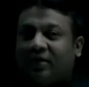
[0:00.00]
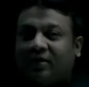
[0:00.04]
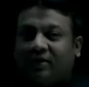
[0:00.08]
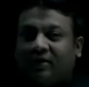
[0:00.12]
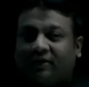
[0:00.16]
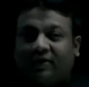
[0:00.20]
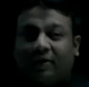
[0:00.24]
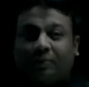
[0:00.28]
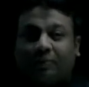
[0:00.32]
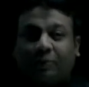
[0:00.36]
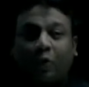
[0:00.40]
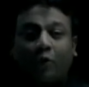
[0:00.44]

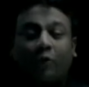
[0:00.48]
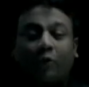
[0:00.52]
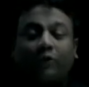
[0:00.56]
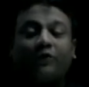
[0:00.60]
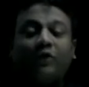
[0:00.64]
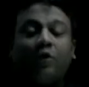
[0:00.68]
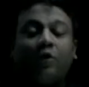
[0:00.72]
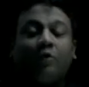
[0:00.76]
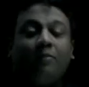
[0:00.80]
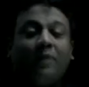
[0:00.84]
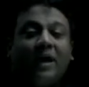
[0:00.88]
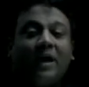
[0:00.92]
Suppose
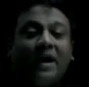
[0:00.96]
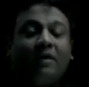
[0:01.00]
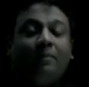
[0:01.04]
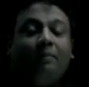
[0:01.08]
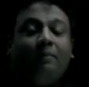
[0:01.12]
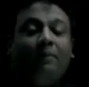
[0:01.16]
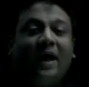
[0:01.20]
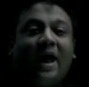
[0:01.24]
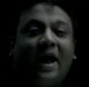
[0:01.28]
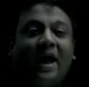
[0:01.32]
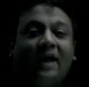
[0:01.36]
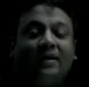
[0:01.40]
you made a
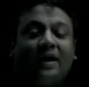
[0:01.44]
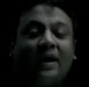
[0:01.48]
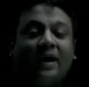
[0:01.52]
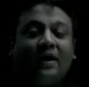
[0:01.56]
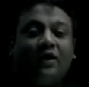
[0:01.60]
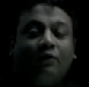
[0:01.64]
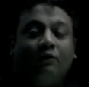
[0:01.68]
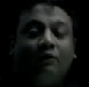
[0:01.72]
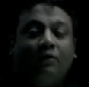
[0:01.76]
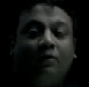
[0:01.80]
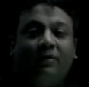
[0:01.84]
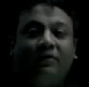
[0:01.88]
plan that
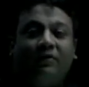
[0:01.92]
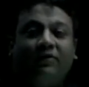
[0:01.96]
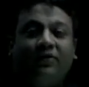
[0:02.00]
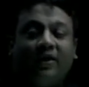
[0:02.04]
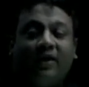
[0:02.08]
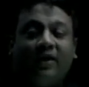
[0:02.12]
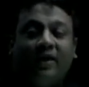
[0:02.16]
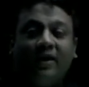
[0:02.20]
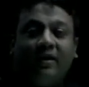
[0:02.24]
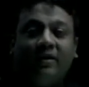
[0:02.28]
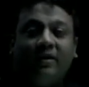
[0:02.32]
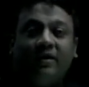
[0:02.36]
you will be
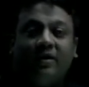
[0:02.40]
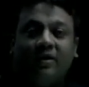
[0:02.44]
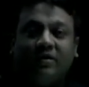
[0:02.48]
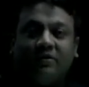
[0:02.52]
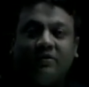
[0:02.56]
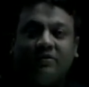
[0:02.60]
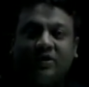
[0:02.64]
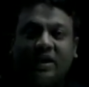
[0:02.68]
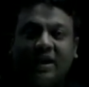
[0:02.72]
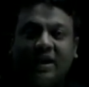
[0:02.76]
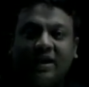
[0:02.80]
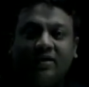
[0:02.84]
studying
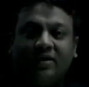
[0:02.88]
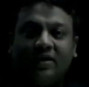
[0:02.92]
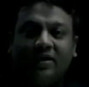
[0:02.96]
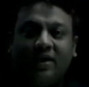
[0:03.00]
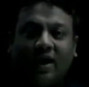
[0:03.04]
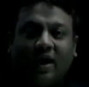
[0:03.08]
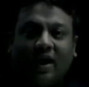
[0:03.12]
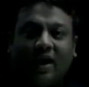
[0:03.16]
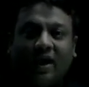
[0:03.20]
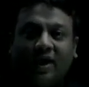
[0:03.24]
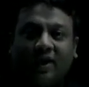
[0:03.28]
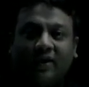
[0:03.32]
10
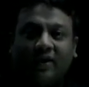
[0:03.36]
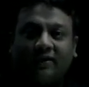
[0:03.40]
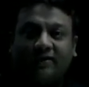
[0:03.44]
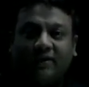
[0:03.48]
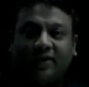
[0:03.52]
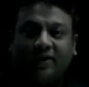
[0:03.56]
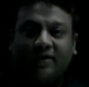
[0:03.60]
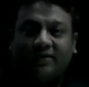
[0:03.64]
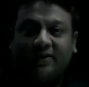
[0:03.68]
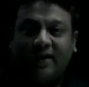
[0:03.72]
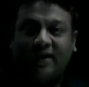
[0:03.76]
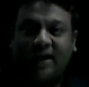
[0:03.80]
hours
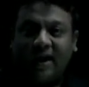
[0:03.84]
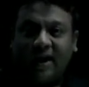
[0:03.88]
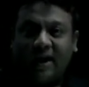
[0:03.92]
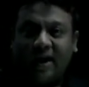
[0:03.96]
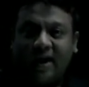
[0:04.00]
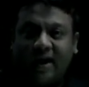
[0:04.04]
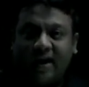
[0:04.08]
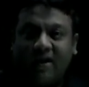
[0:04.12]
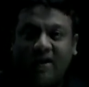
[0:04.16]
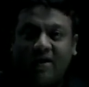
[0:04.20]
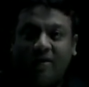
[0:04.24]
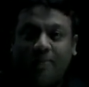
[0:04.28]
a
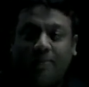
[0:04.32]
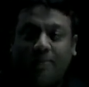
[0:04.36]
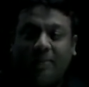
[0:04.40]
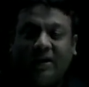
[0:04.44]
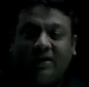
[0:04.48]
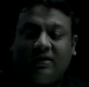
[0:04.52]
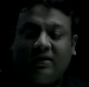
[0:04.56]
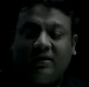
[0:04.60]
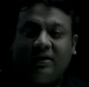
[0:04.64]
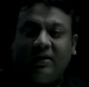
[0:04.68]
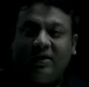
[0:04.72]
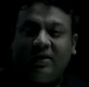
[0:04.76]
day,
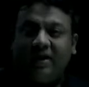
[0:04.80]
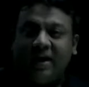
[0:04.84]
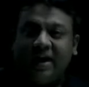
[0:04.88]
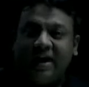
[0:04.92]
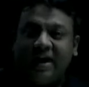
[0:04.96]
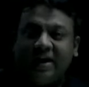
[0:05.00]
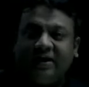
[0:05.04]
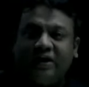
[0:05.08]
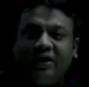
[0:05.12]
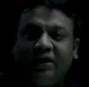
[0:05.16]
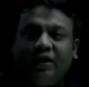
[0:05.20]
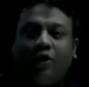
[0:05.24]
but
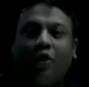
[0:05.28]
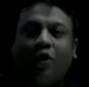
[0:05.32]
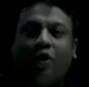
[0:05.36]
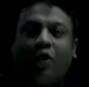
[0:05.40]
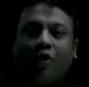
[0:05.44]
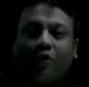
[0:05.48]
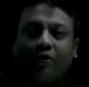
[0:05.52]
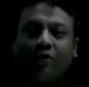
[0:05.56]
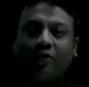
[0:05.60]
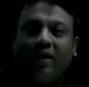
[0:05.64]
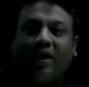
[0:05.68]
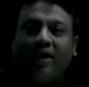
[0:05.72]
later
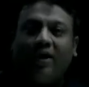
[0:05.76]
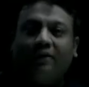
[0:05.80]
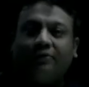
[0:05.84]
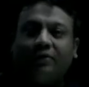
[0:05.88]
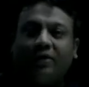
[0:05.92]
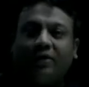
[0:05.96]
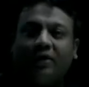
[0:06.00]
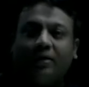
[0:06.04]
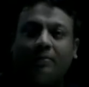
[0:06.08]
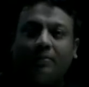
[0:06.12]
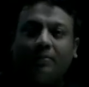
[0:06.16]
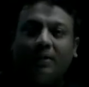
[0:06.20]
on,
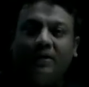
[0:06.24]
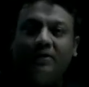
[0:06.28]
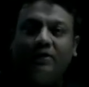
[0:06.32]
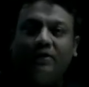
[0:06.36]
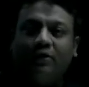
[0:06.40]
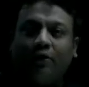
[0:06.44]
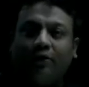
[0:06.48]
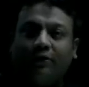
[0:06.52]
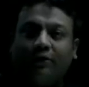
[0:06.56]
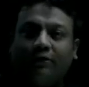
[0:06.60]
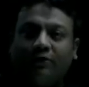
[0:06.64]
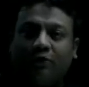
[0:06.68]
after a month
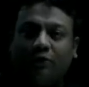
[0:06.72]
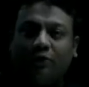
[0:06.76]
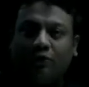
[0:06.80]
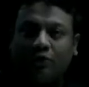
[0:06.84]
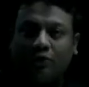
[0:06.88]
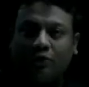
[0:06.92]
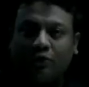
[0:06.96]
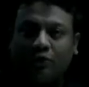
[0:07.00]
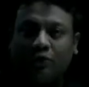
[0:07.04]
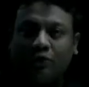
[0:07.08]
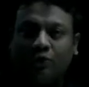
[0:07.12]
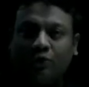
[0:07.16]
or
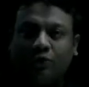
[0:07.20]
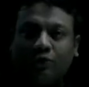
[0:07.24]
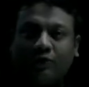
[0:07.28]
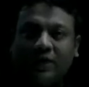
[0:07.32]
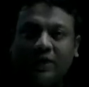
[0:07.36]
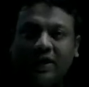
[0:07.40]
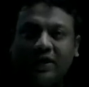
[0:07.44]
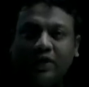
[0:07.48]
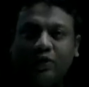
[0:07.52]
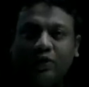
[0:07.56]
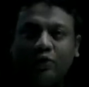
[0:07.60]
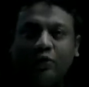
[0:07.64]
so,
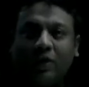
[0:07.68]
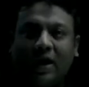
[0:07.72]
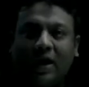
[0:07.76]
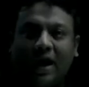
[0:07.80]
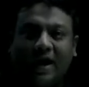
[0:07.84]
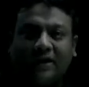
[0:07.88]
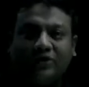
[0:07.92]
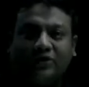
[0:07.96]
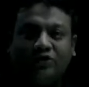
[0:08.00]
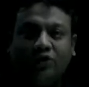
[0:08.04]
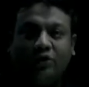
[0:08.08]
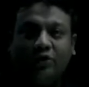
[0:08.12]
when you
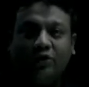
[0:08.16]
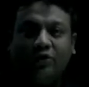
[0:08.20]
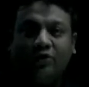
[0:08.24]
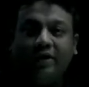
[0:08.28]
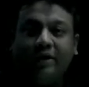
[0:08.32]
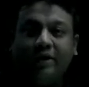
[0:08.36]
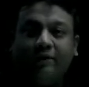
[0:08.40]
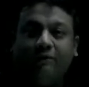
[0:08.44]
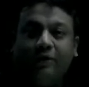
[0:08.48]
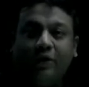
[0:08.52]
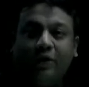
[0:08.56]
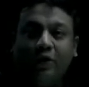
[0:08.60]
actually
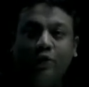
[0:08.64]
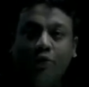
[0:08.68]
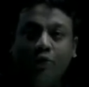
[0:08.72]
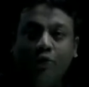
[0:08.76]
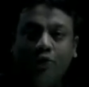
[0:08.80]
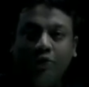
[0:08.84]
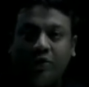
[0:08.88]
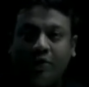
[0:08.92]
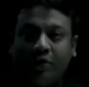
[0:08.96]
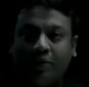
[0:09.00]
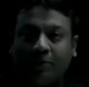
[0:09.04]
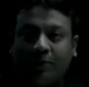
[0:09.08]

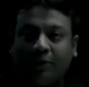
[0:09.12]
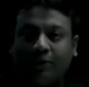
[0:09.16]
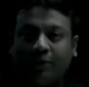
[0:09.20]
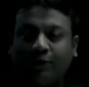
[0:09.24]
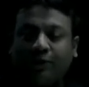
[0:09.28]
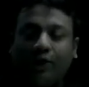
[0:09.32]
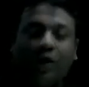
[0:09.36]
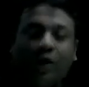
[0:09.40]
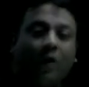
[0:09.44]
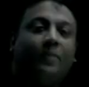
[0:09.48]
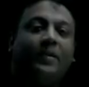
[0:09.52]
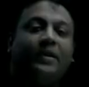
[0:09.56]
reviewed your
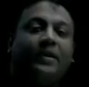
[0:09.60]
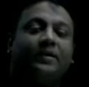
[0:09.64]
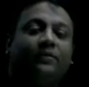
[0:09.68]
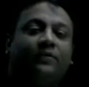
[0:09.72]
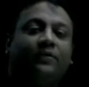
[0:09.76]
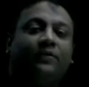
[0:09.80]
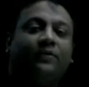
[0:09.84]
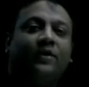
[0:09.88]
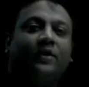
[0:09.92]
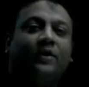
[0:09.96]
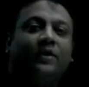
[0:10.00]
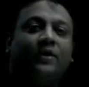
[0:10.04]

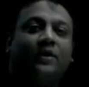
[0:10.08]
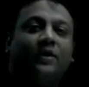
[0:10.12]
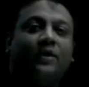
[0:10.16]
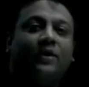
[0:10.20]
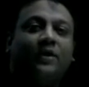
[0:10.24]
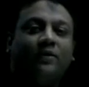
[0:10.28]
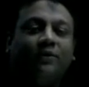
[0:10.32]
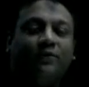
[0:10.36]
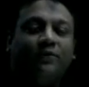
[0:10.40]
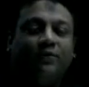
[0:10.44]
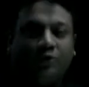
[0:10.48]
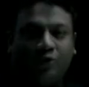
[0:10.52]
performance,
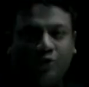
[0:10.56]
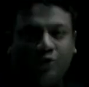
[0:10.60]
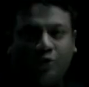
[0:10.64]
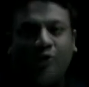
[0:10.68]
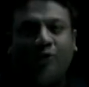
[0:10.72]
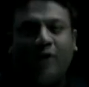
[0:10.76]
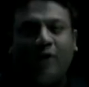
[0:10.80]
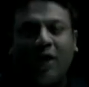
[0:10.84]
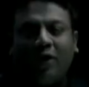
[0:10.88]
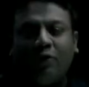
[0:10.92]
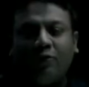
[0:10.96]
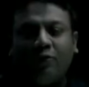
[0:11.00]
so you
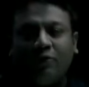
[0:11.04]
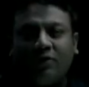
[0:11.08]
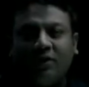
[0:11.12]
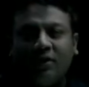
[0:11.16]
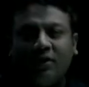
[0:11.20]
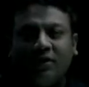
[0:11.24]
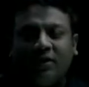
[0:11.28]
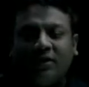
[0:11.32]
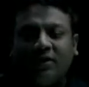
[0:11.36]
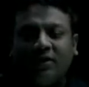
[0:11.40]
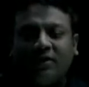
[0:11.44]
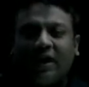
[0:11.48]
found
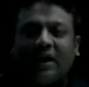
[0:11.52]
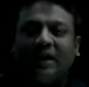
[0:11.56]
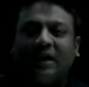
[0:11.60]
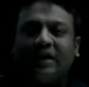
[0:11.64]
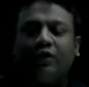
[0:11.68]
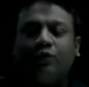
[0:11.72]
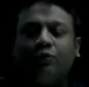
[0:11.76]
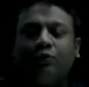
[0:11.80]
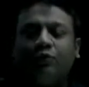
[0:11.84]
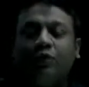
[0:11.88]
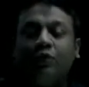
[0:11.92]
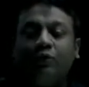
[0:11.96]
that
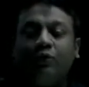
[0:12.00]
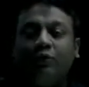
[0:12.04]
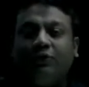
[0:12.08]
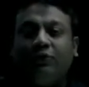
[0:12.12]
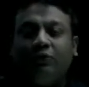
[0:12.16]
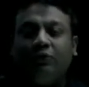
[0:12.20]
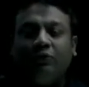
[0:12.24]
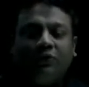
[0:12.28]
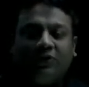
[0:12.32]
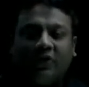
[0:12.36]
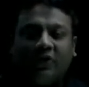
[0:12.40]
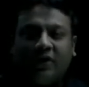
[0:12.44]
you used
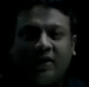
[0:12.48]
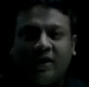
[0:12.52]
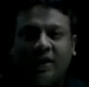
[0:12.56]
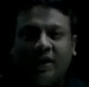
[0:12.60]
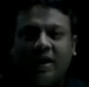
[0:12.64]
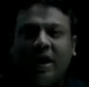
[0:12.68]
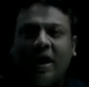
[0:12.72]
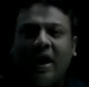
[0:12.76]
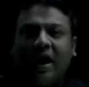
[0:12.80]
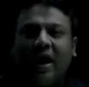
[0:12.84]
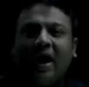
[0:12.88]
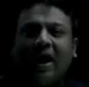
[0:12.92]
to
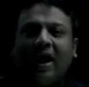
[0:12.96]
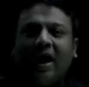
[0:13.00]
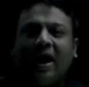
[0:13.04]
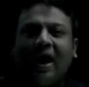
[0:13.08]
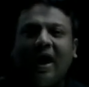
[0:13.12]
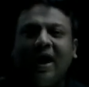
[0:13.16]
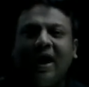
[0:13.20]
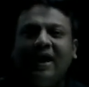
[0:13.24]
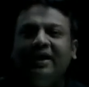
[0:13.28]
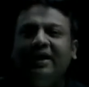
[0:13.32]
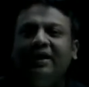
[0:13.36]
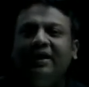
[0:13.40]
study
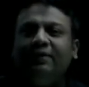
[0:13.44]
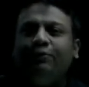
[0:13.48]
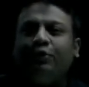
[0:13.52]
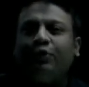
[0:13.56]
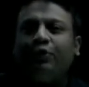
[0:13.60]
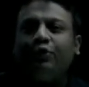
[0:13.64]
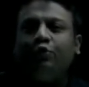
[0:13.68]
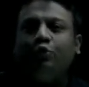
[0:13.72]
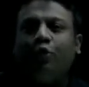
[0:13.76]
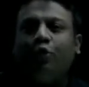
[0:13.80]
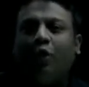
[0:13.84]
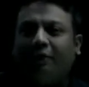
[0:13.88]
hardly for
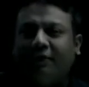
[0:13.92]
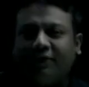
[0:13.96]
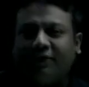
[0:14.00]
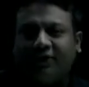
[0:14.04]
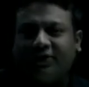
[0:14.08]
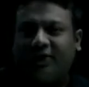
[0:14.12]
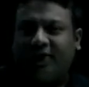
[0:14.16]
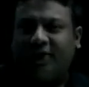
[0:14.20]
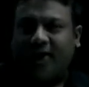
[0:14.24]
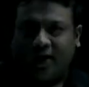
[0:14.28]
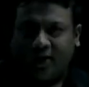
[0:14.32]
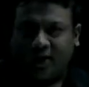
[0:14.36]
2 hours
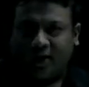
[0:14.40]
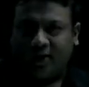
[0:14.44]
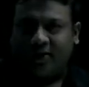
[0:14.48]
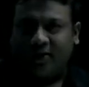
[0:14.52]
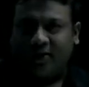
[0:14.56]
a day.